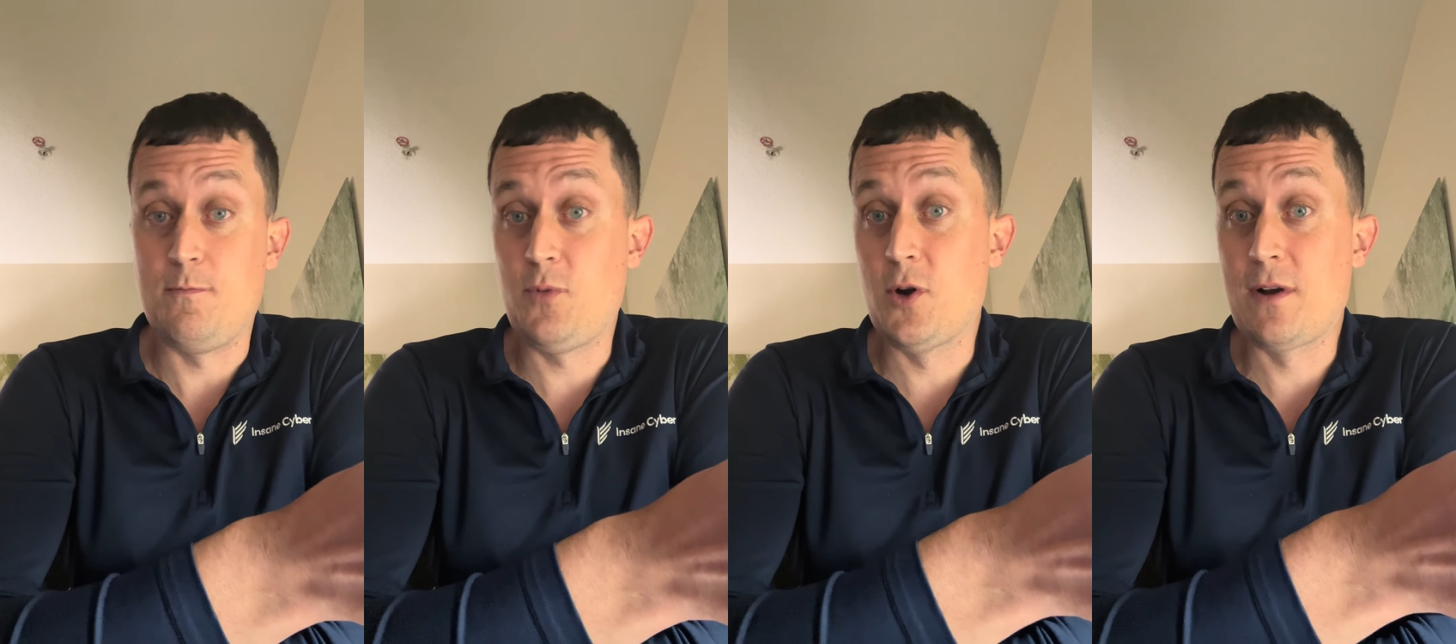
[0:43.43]

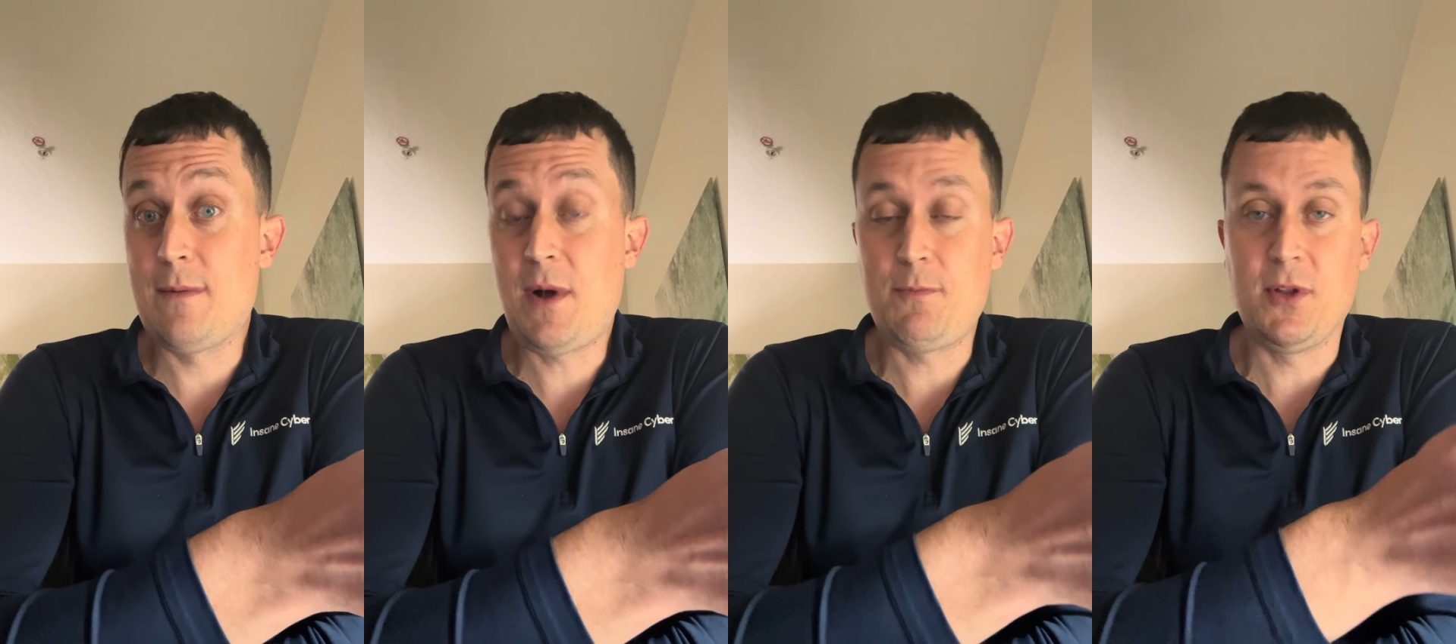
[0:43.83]
program
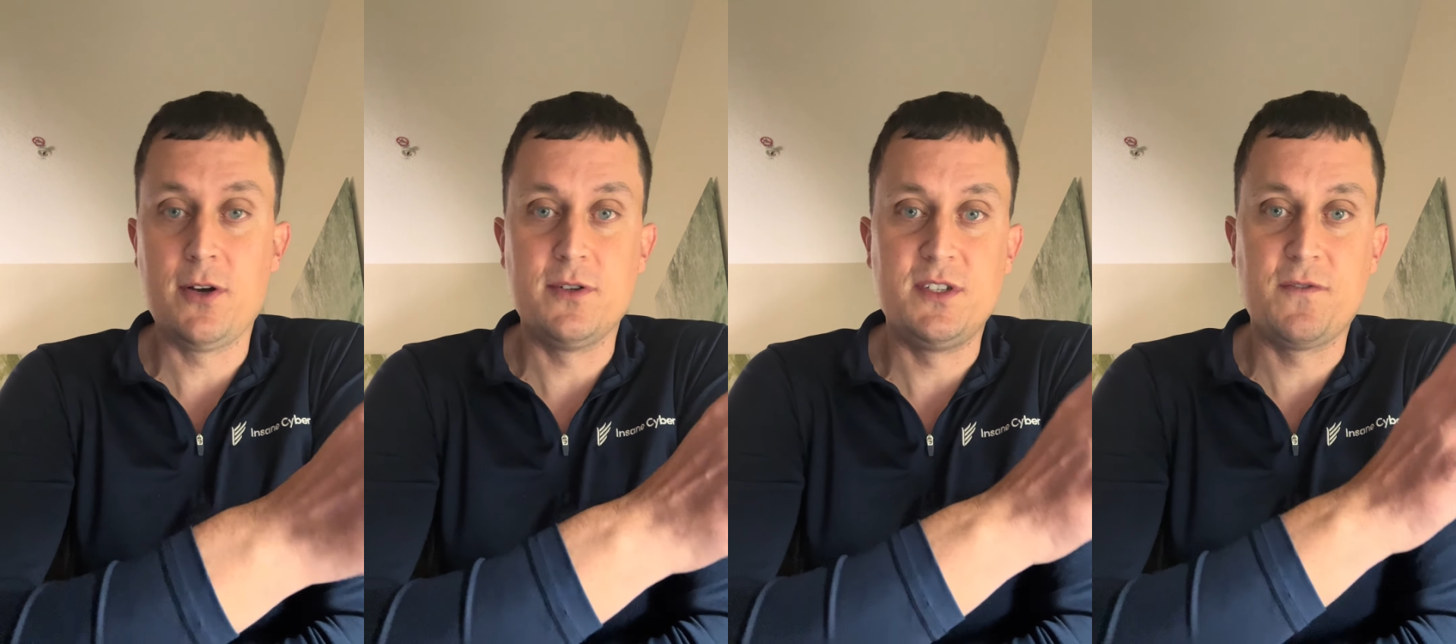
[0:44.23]

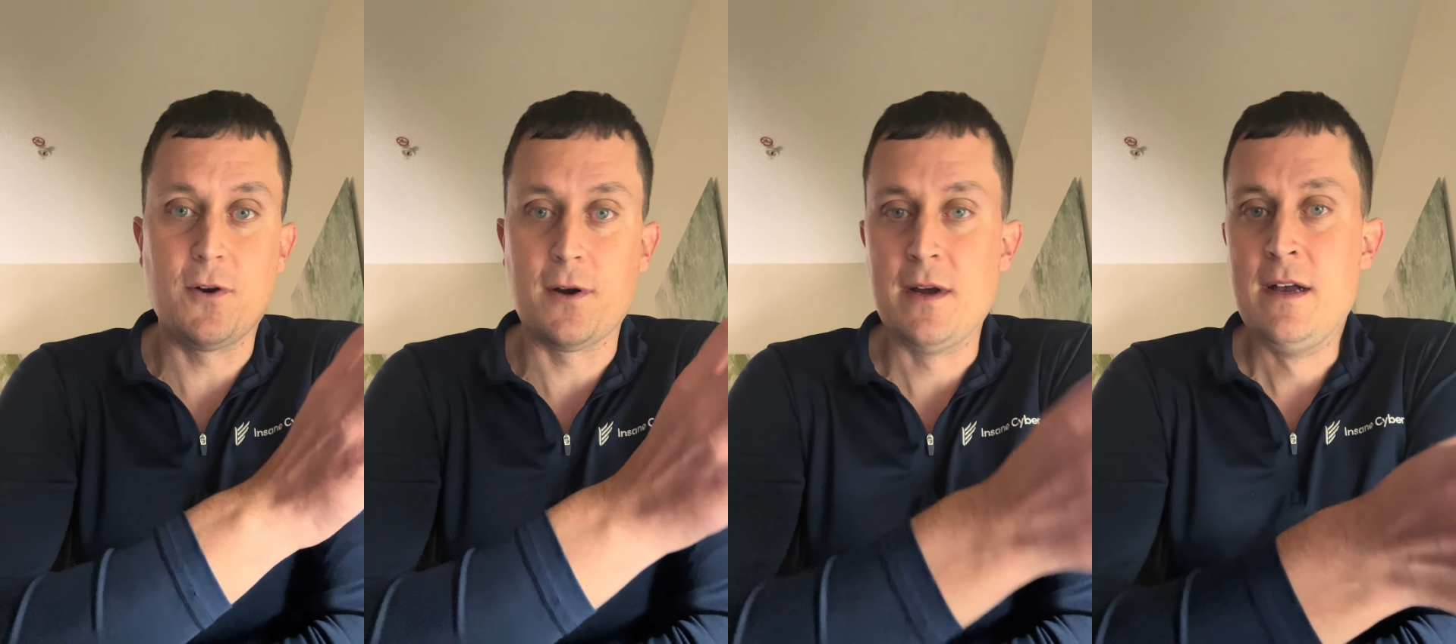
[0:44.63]
uploads,
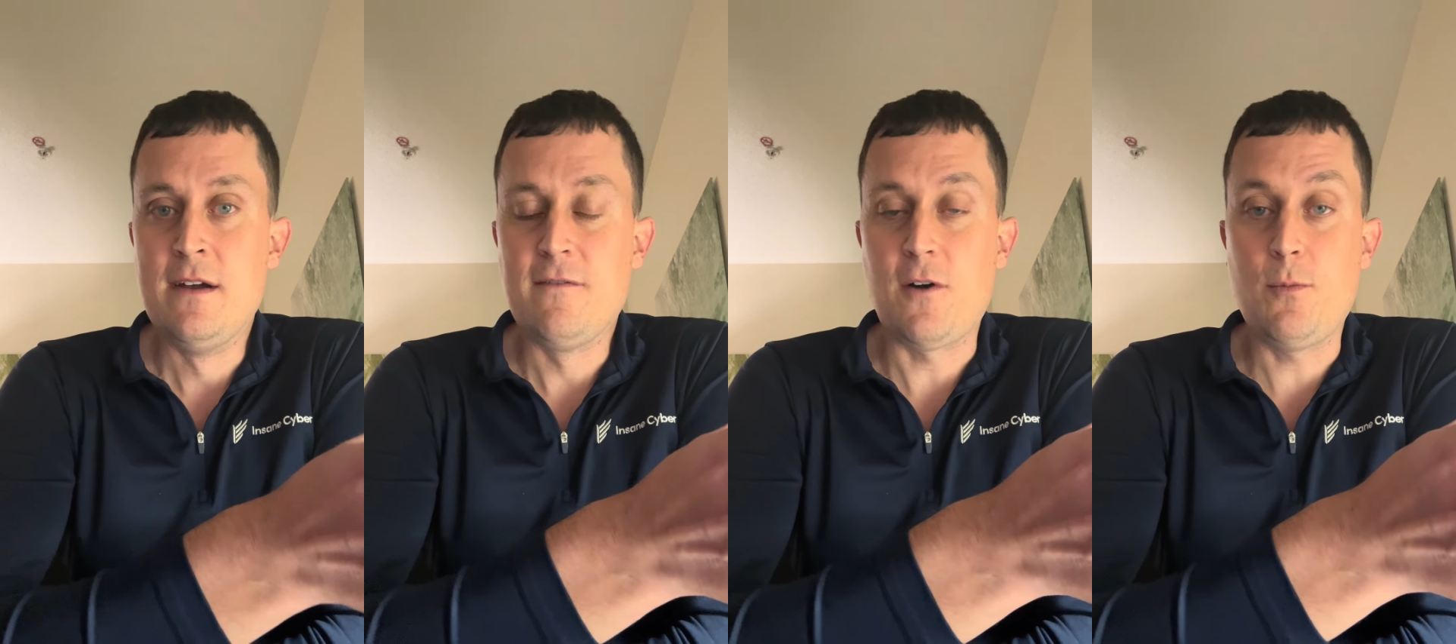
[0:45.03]
for
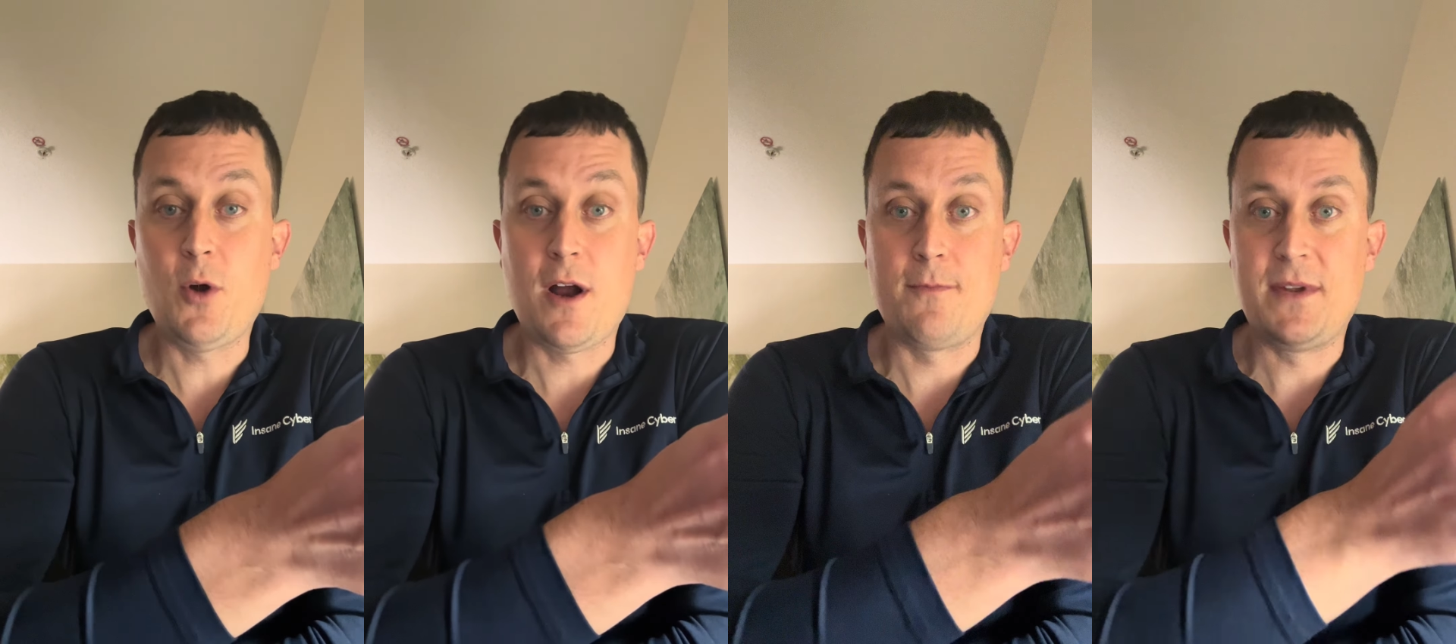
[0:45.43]

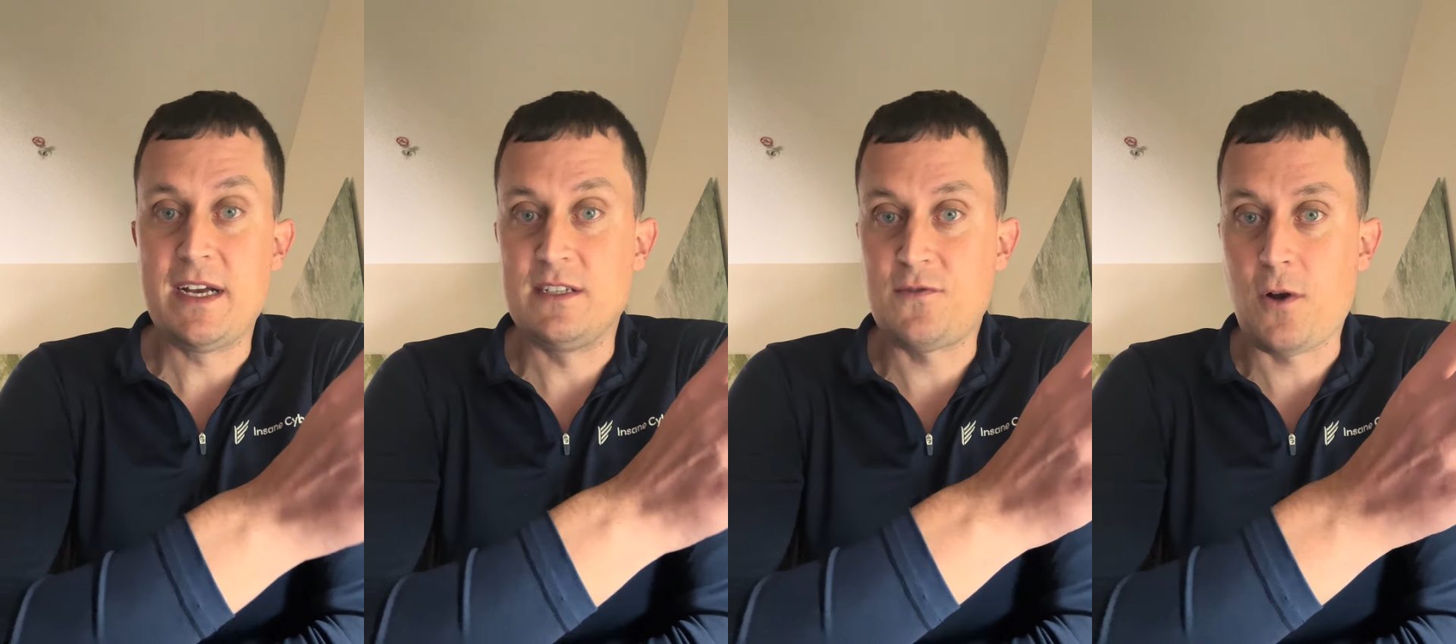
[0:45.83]
firmware
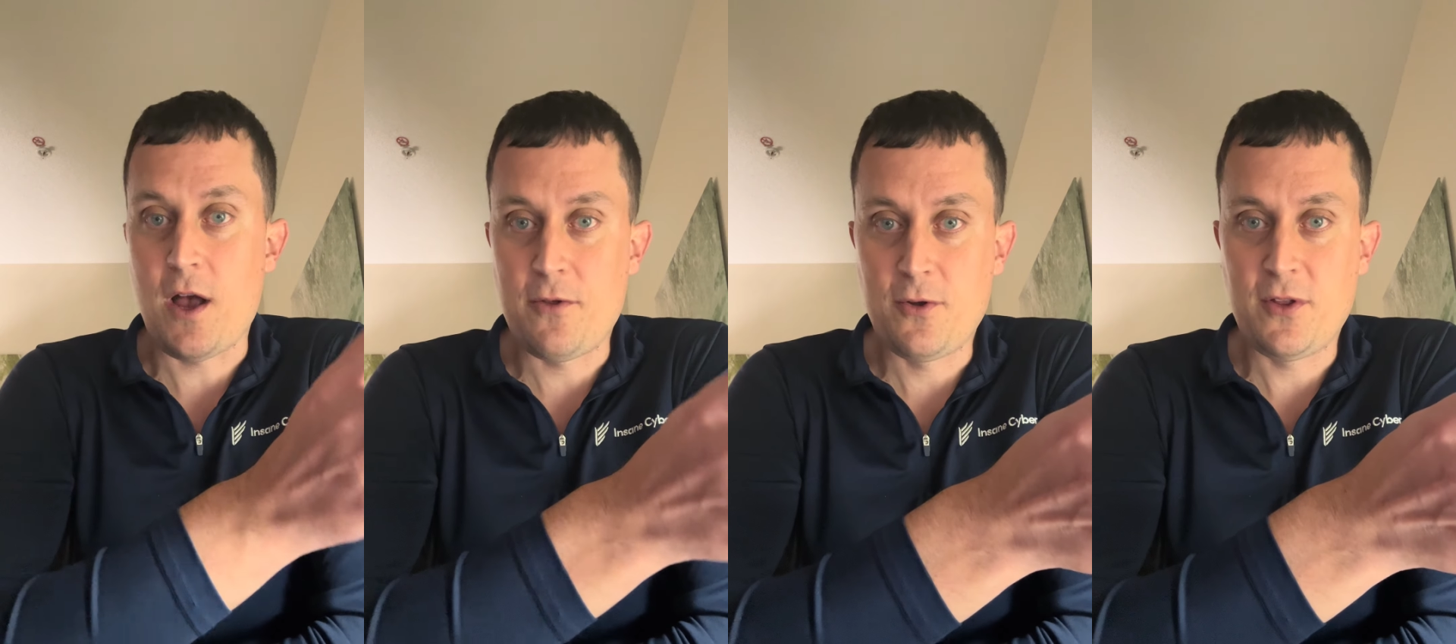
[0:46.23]
updates, for
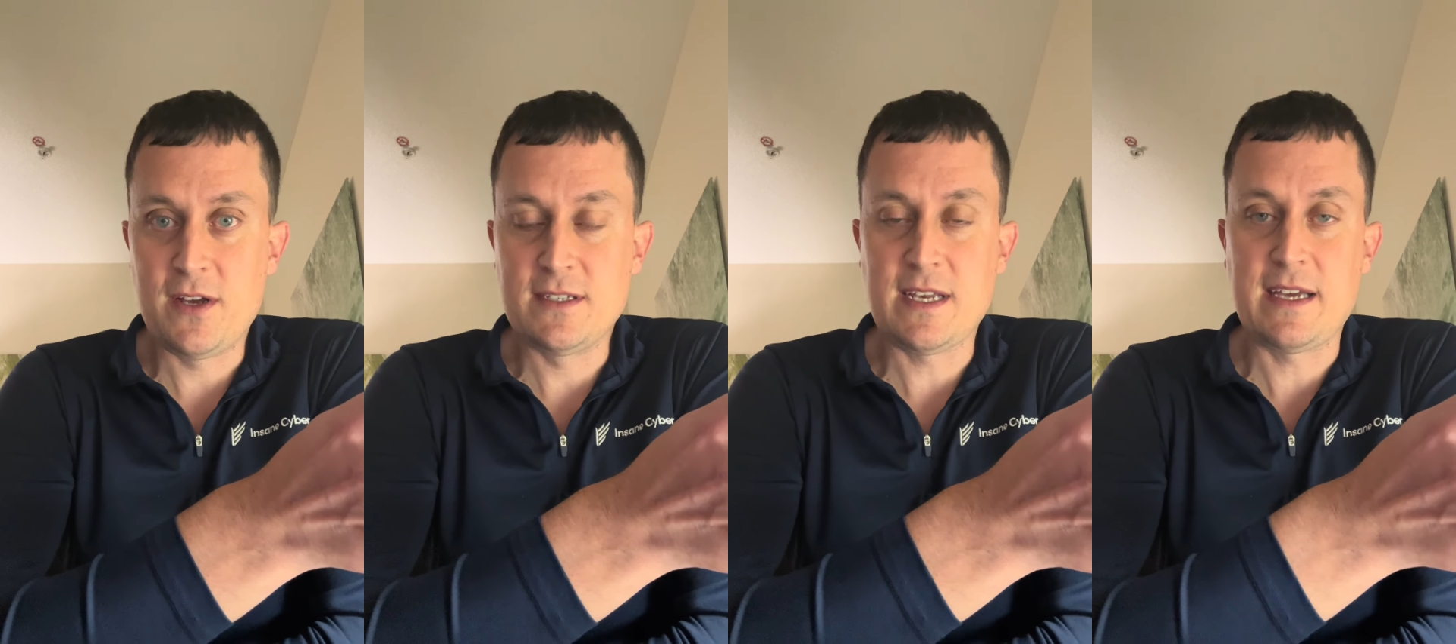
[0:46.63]
other
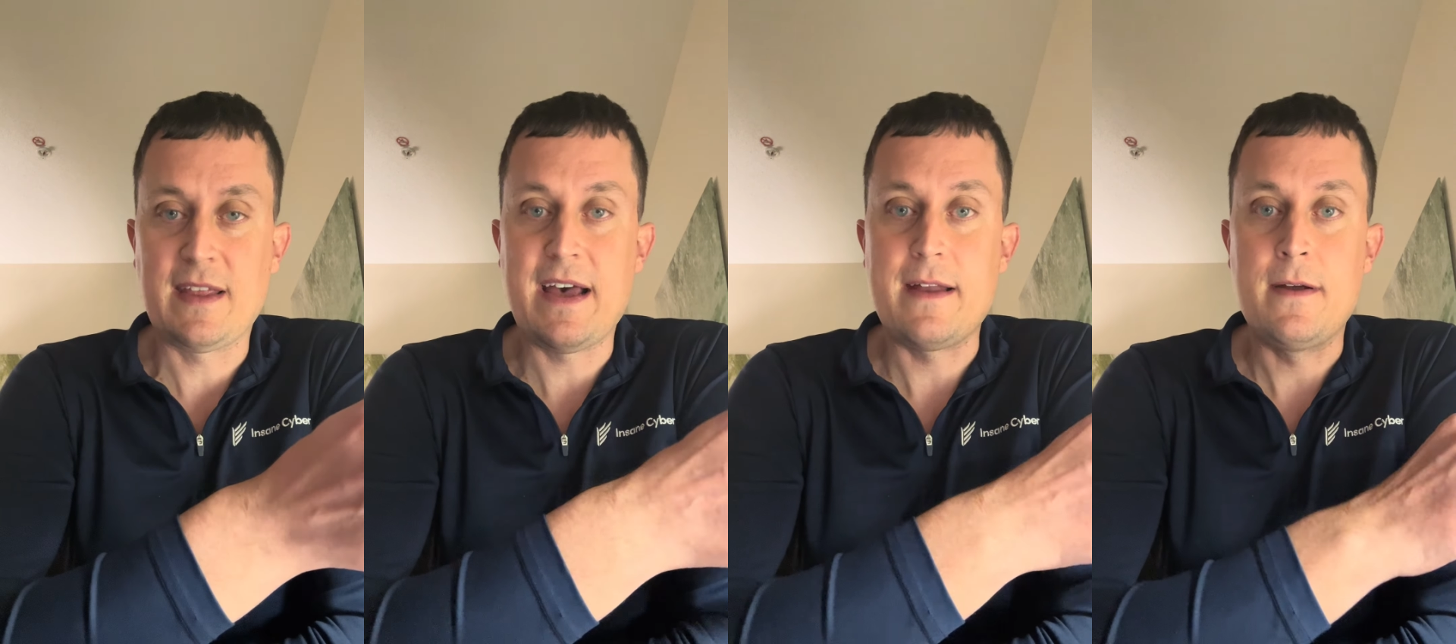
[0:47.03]
things like
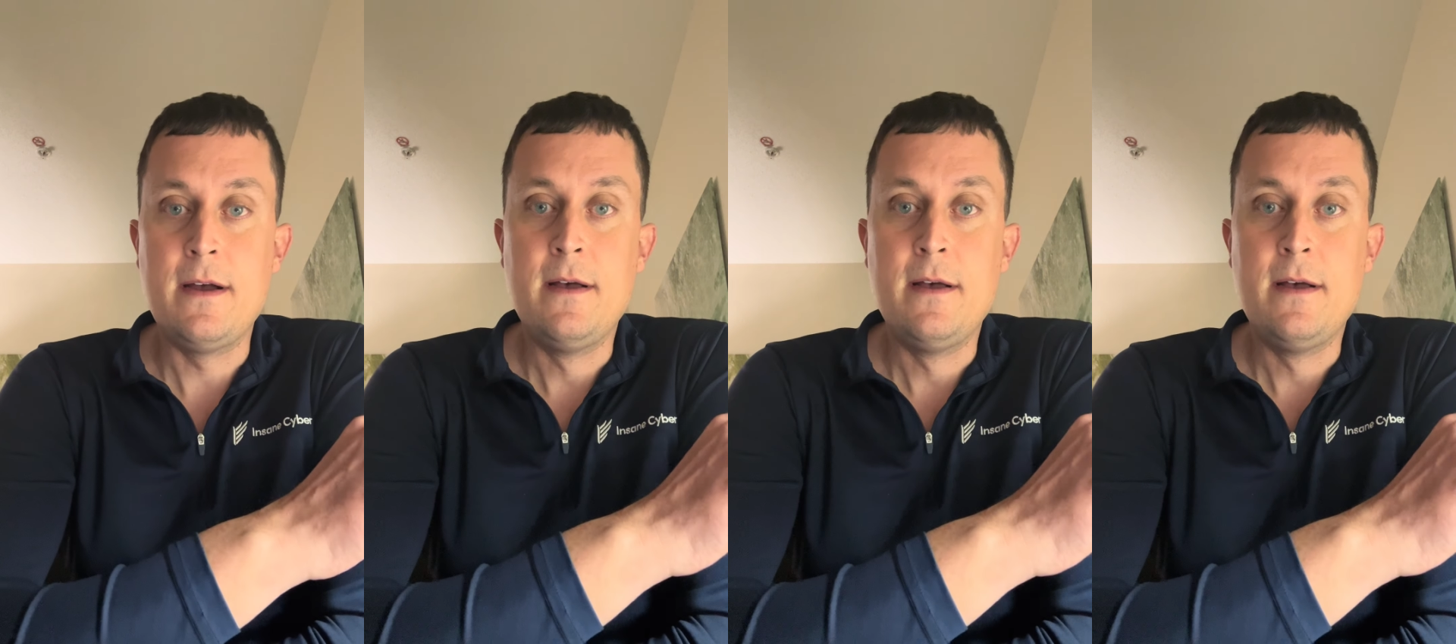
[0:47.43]
that?